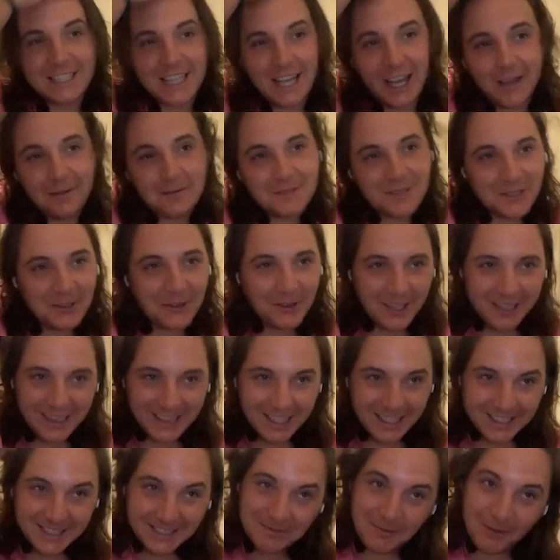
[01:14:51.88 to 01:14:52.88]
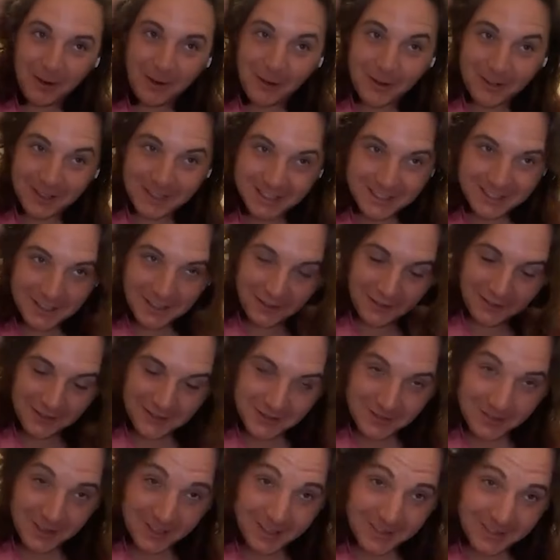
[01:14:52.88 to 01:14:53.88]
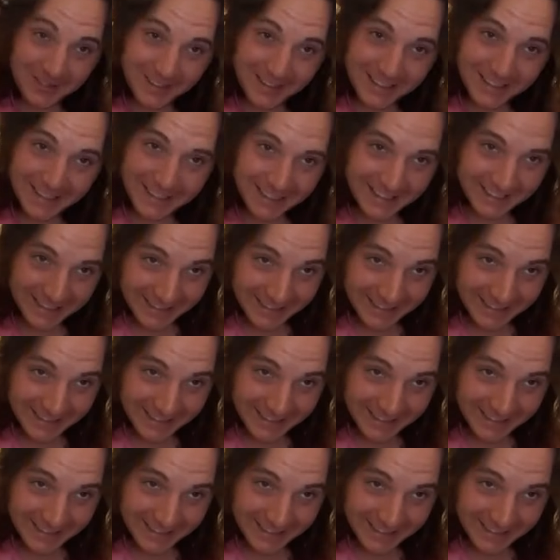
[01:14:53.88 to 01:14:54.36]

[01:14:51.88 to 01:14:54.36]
time to quit that smoking stuff as well, man.